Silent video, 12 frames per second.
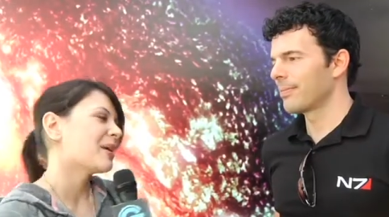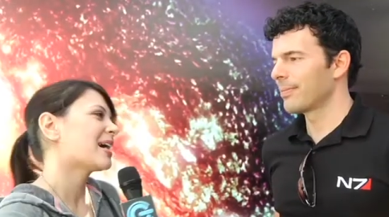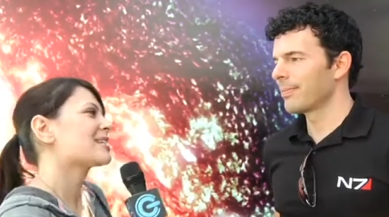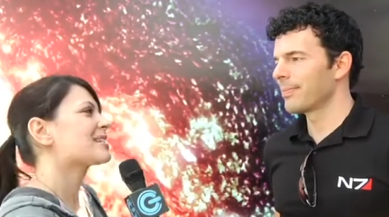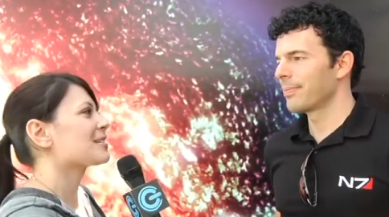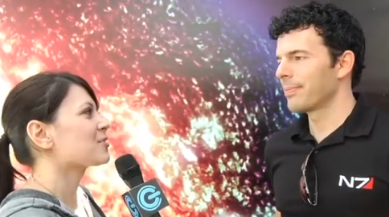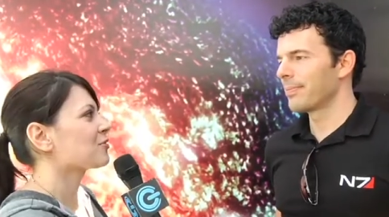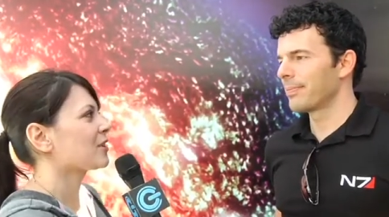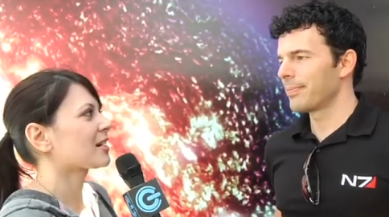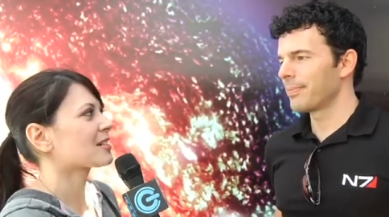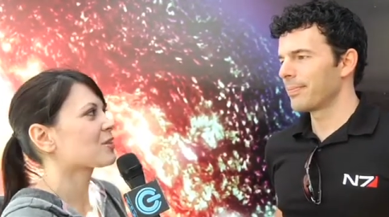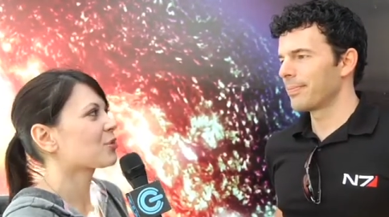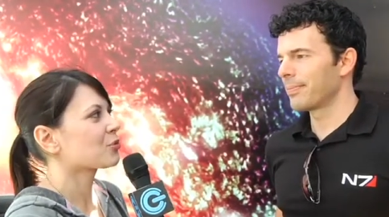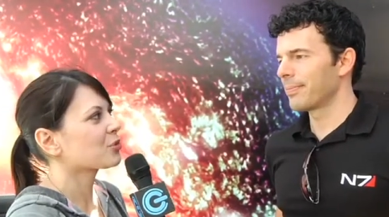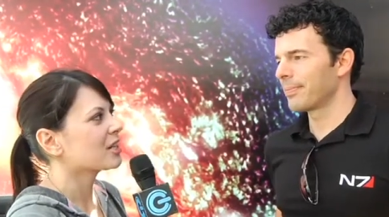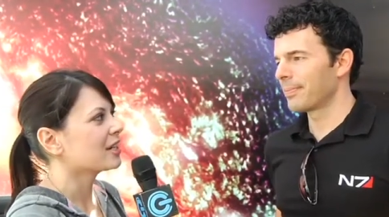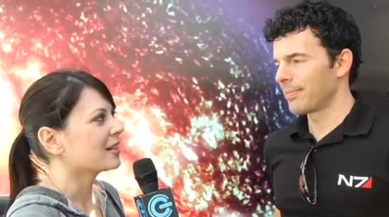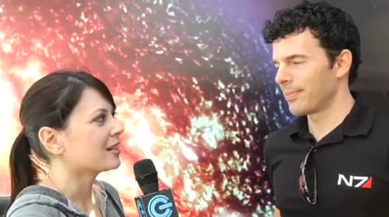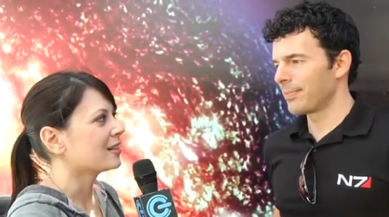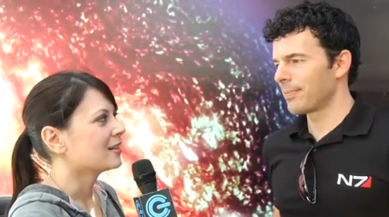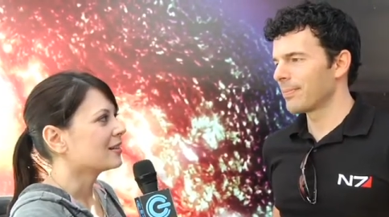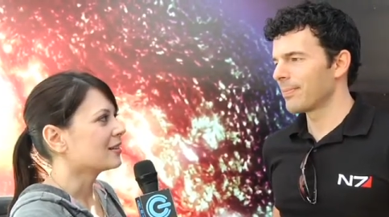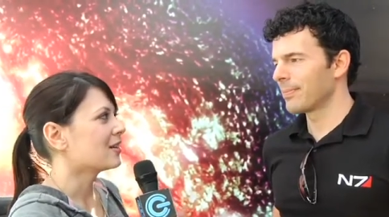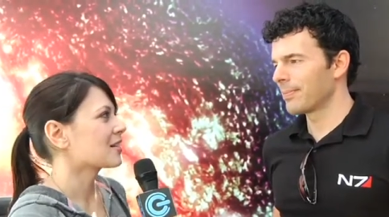Speaker 1: Mass Effect 3.
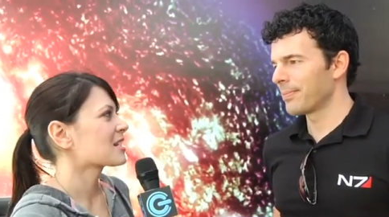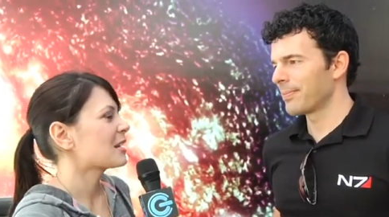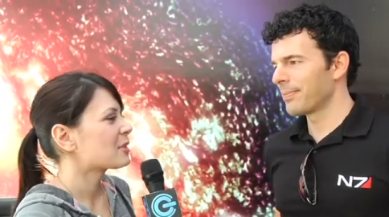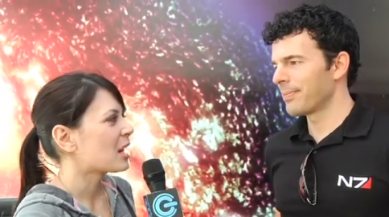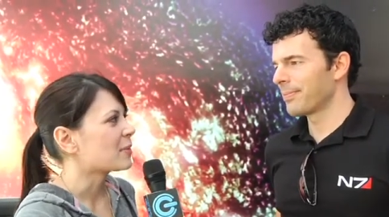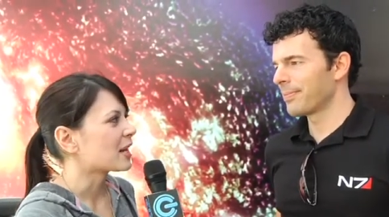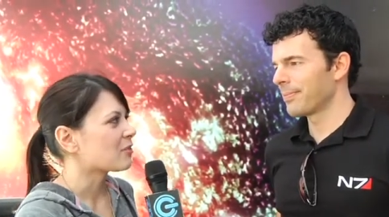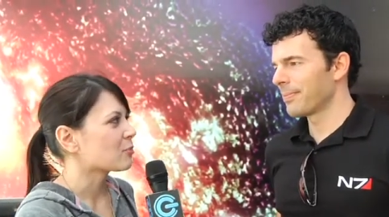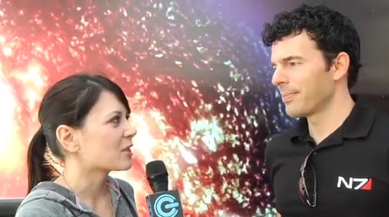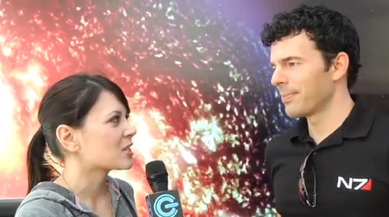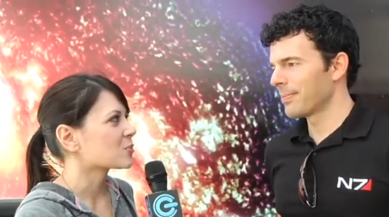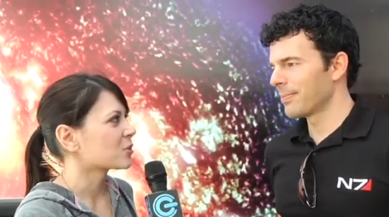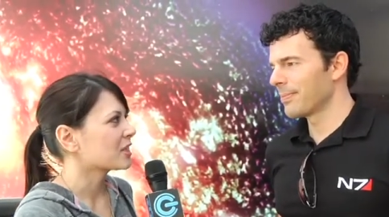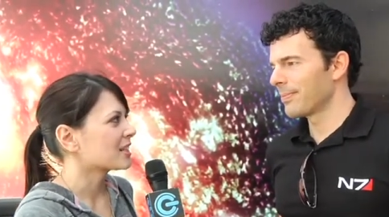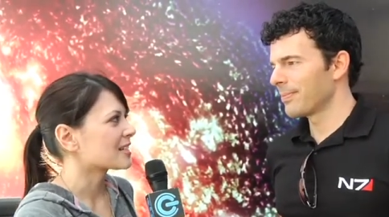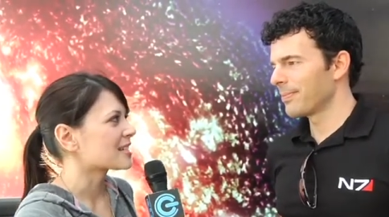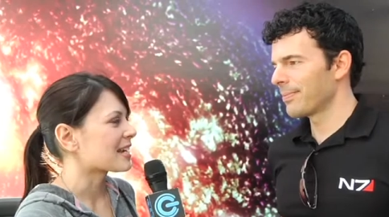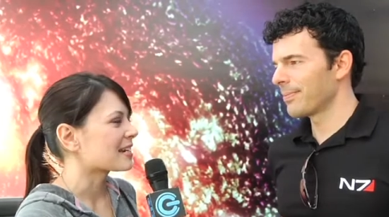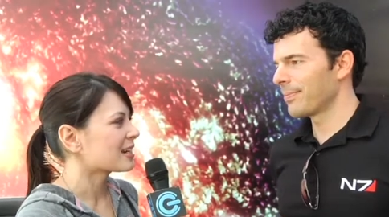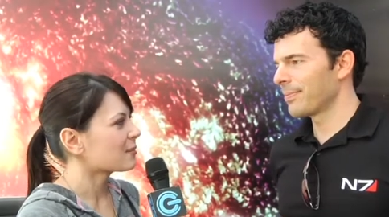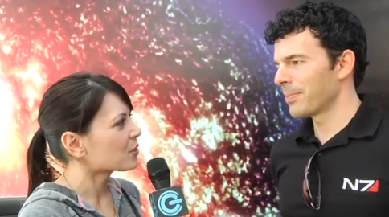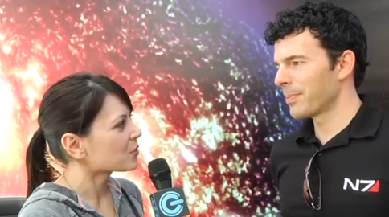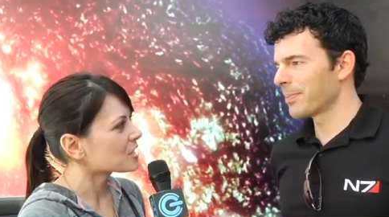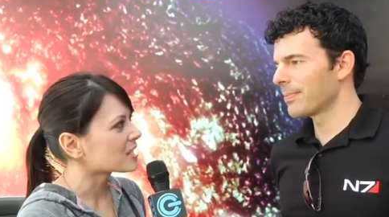A long time coming, everybody's really excited
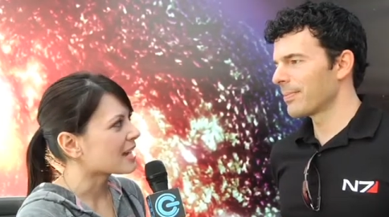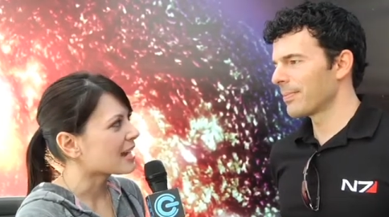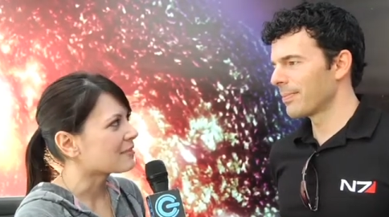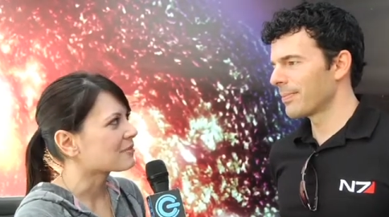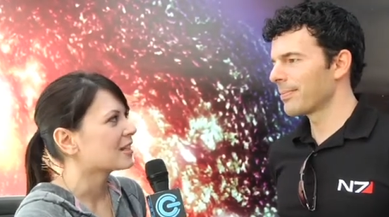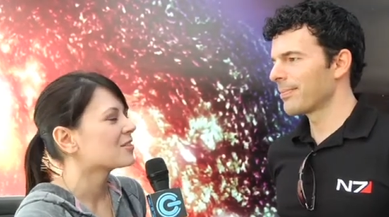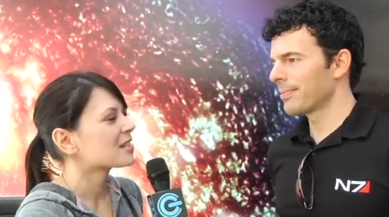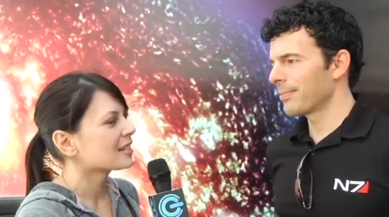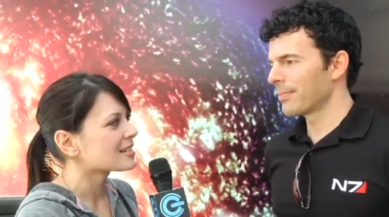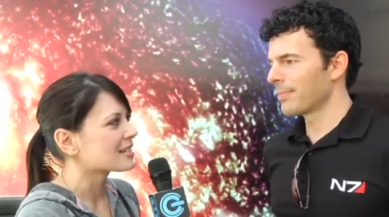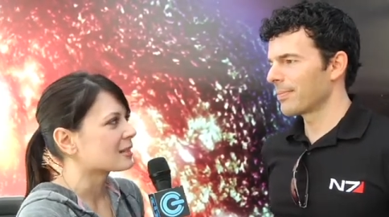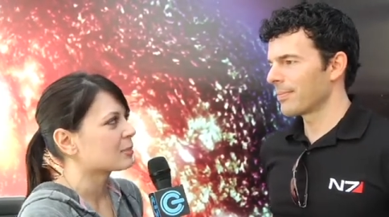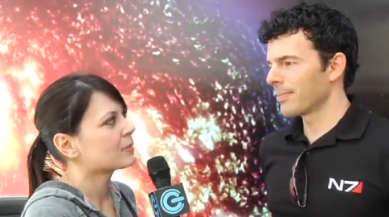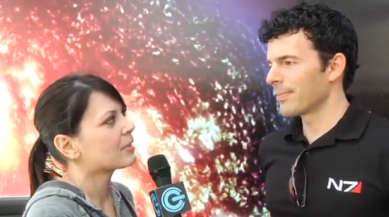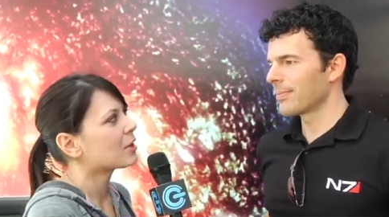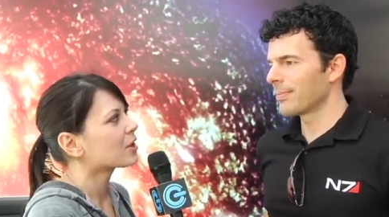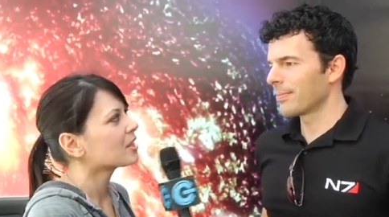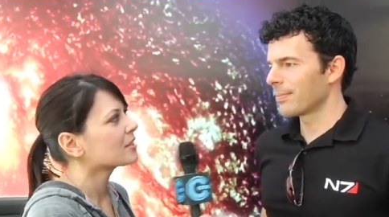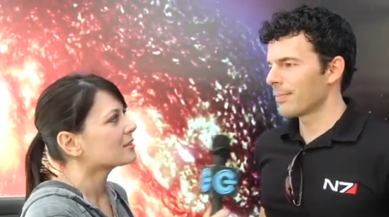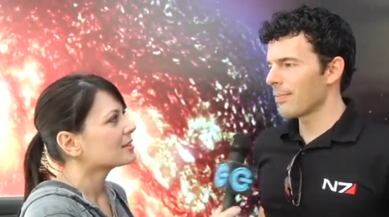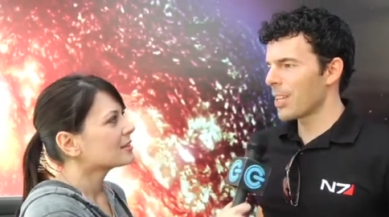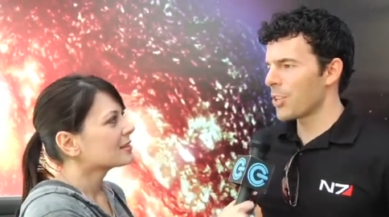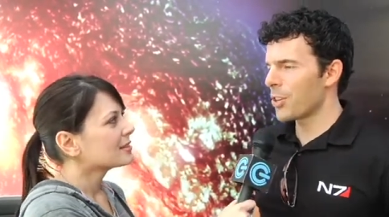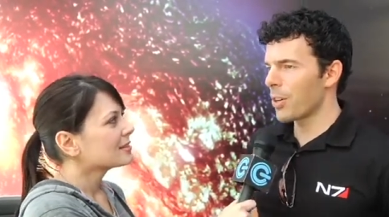about this game. Can you tell us a little bit about it?
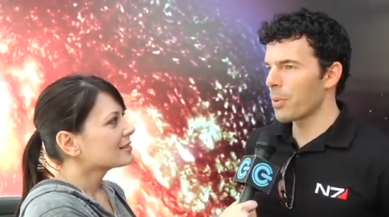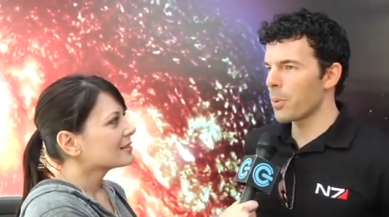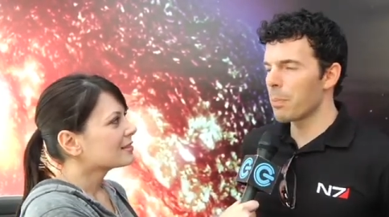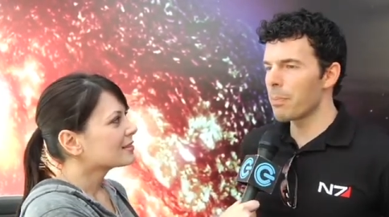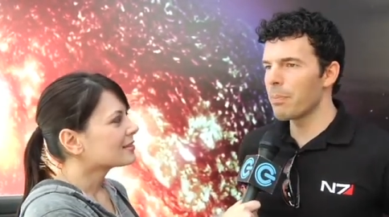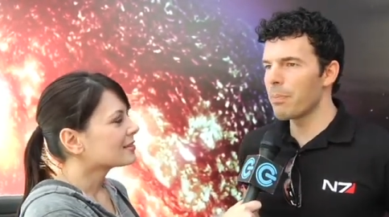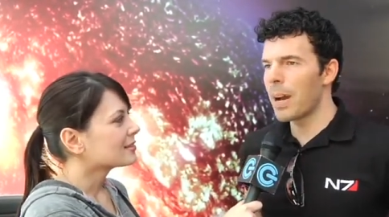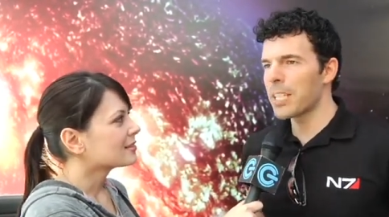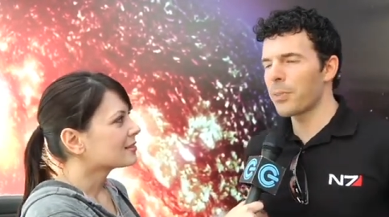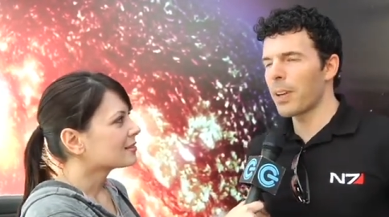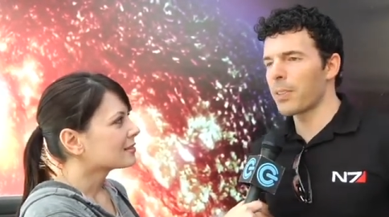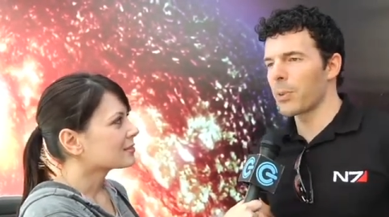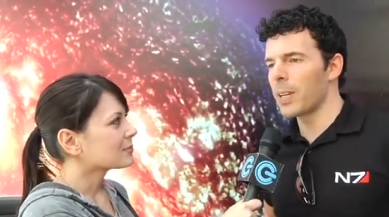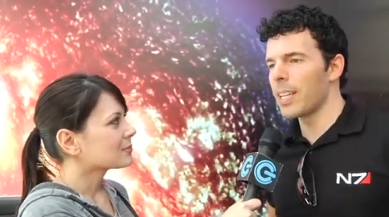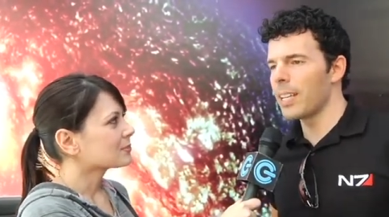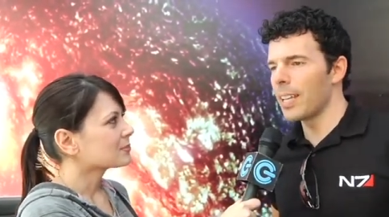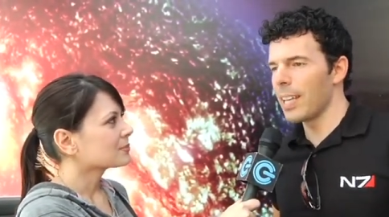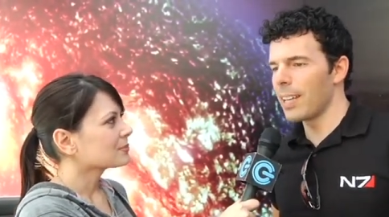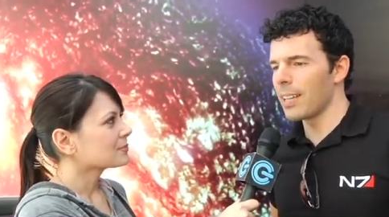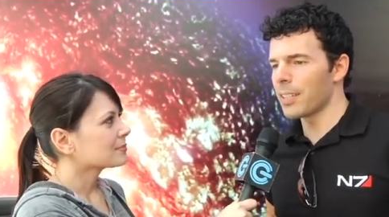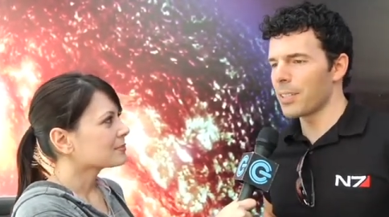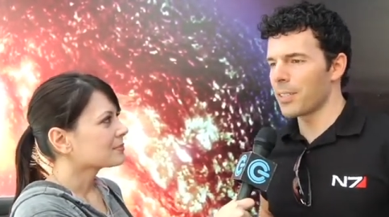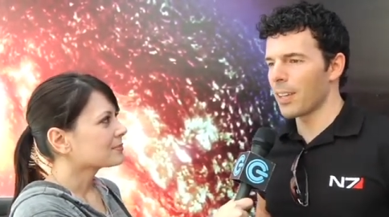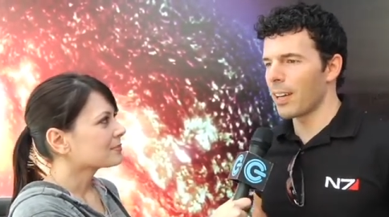
Speaker 2: Sure. Well, Mass Effect 3
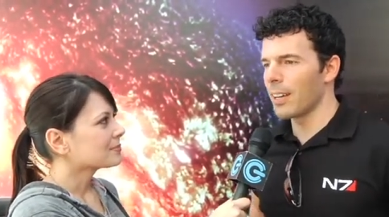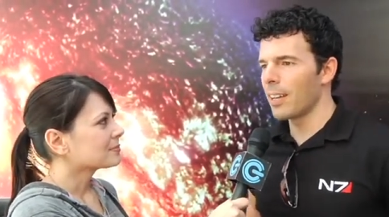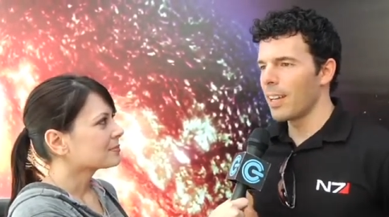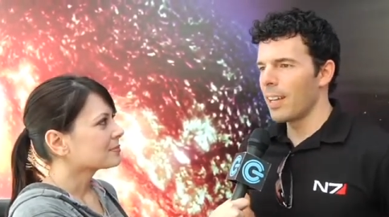is uh,